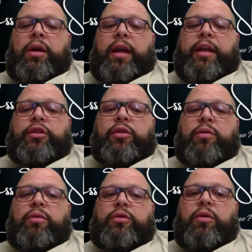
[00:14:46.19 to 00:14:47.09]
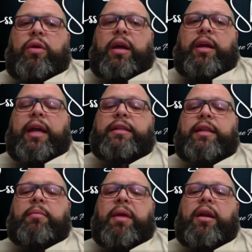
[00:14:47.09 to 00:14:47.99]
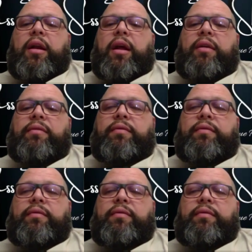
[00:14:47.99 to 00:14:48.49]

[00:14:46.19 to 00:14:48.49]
And so yes, they may not have